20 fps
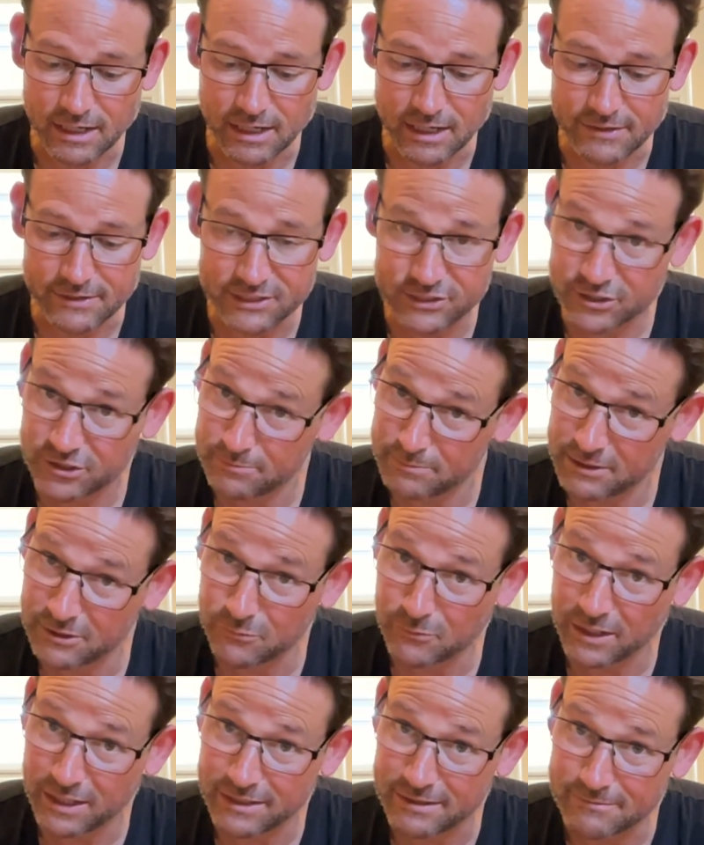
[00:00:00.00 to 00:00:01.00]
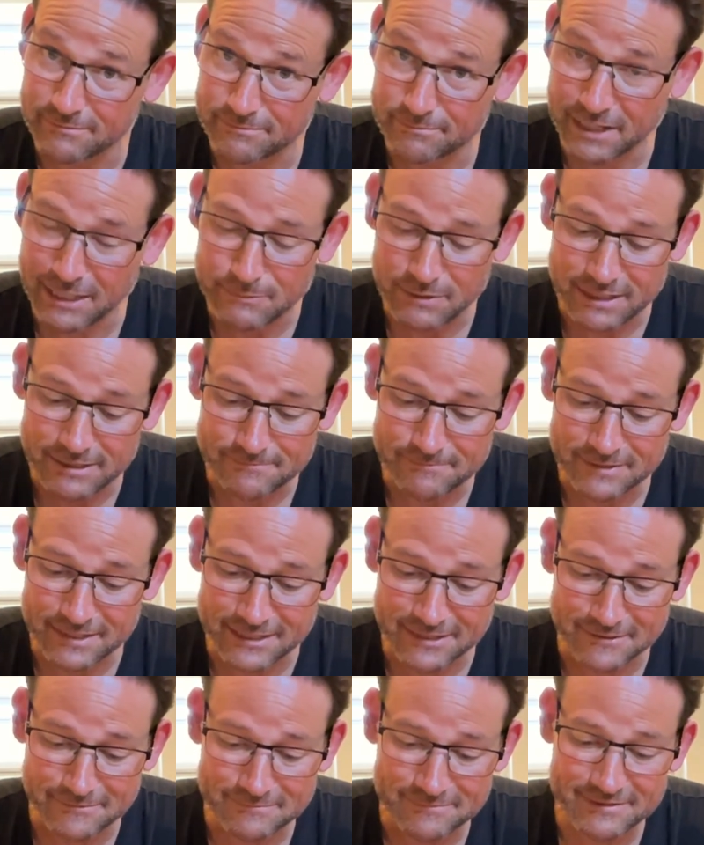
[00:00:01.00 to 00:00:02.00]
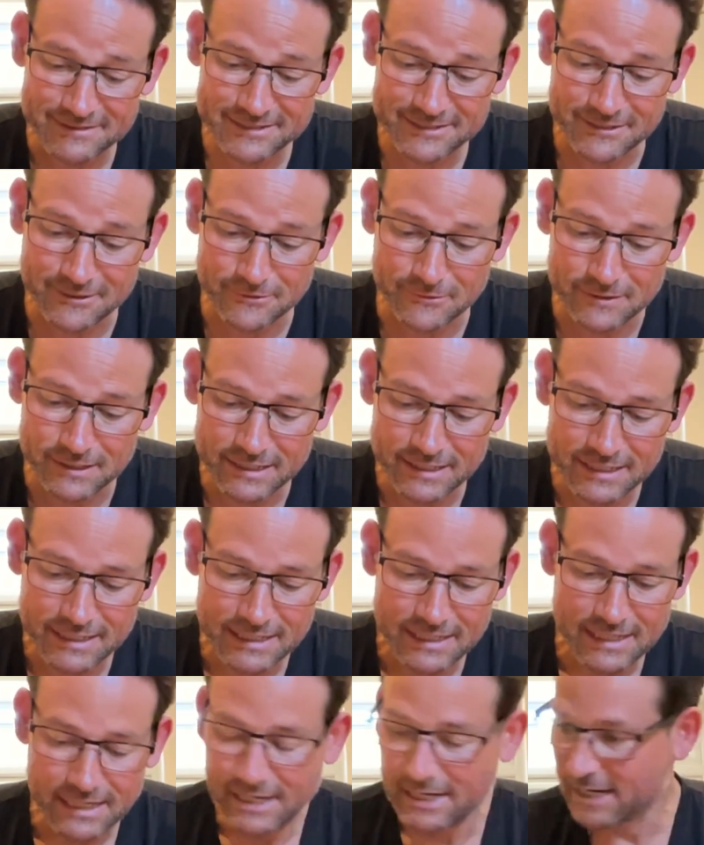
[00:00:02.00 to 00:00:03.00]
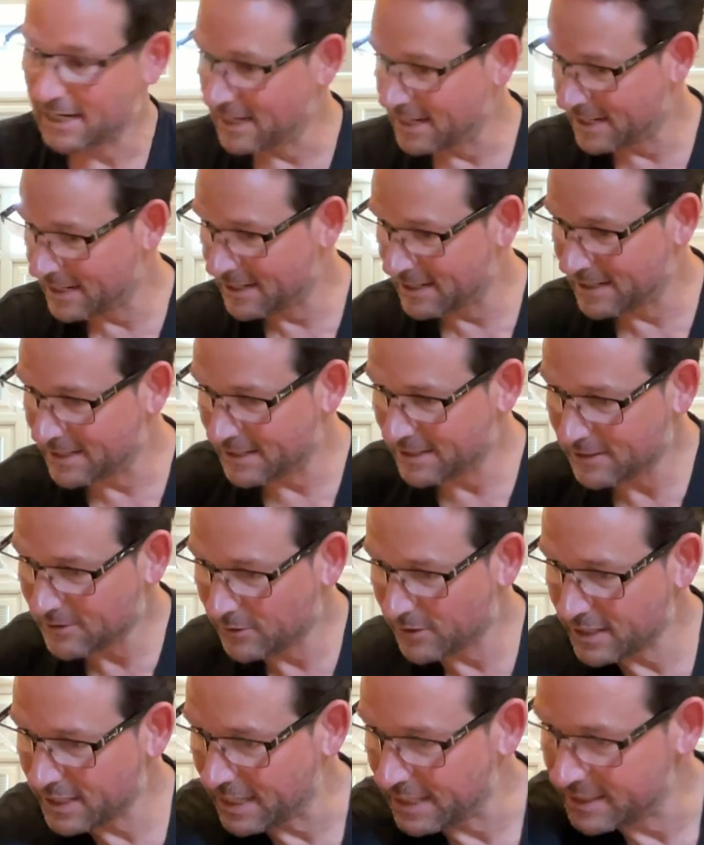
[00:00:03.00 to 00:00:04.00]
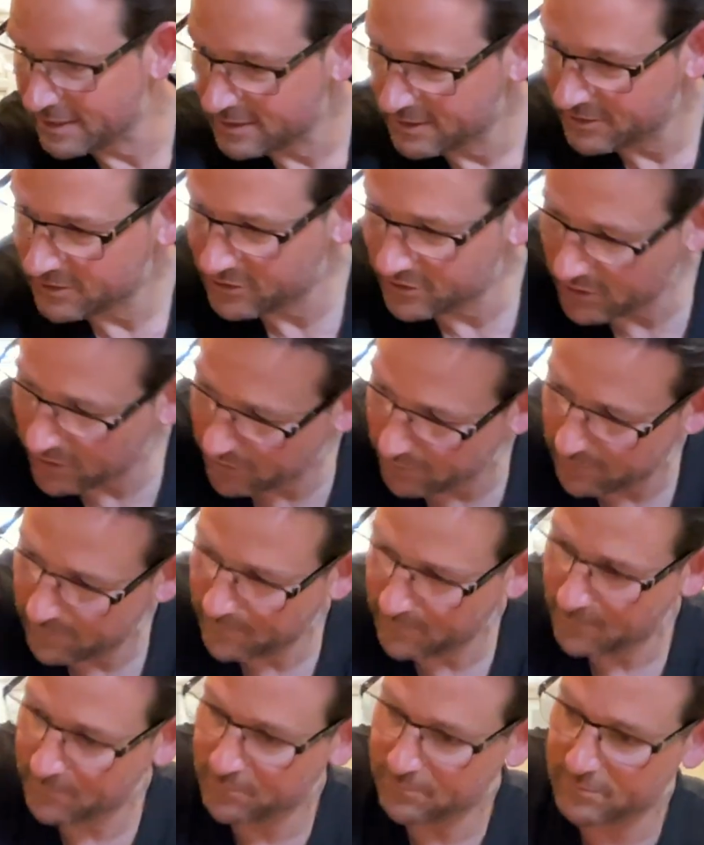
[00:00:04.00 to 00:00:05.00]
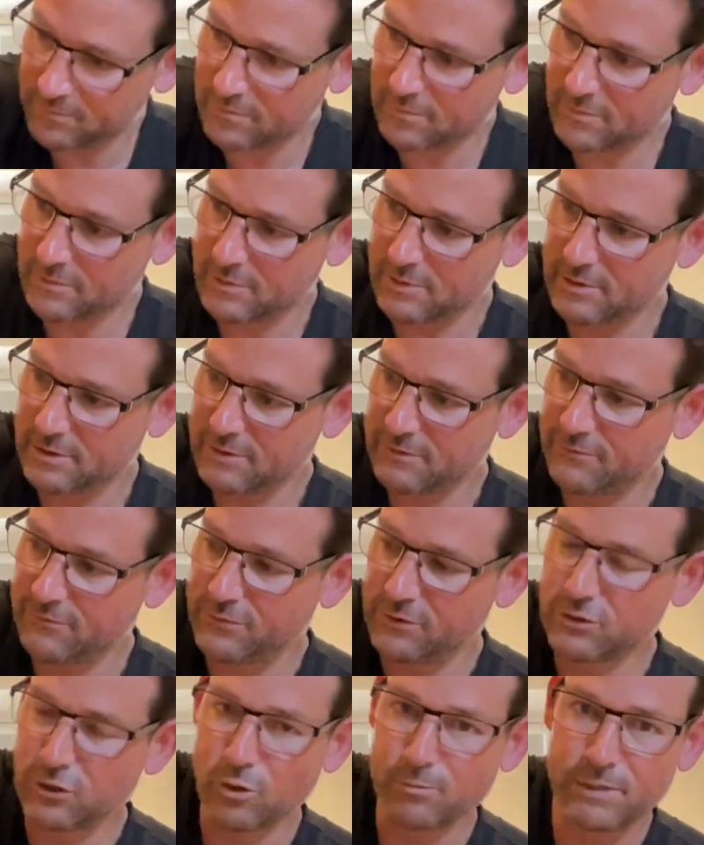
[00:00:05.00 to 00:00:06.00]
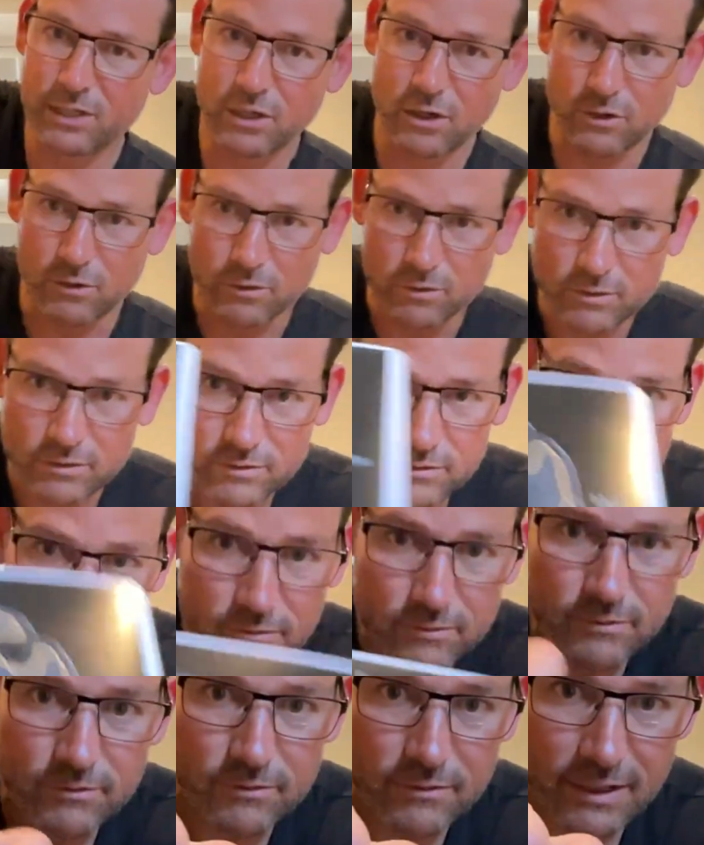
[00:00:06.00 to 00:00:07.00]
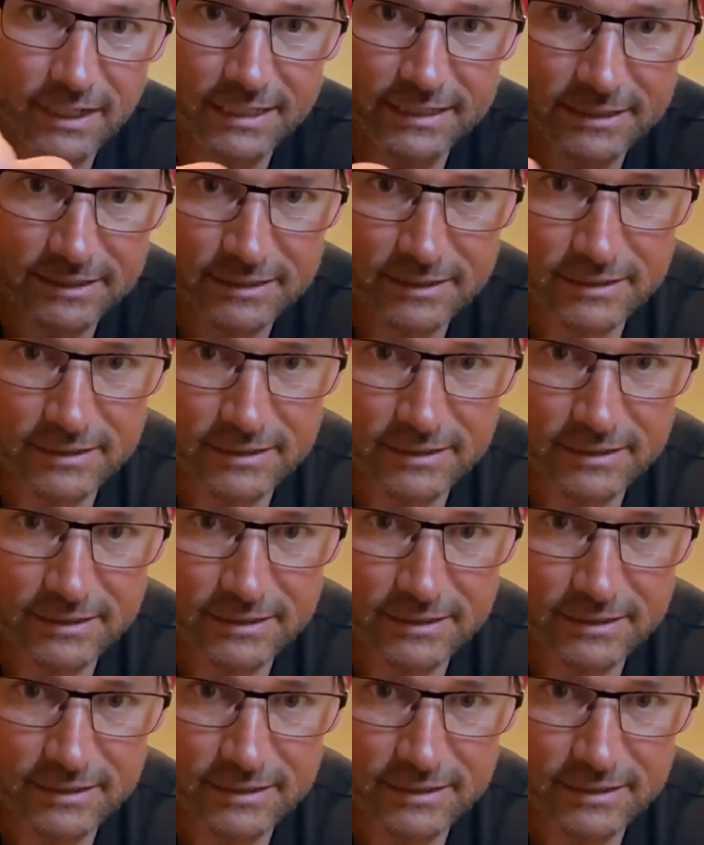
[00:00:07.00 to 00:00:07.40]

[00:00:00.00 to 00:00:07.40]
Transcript: this could be the one, maybe, you know? So, okay, so Fudo Myo, right?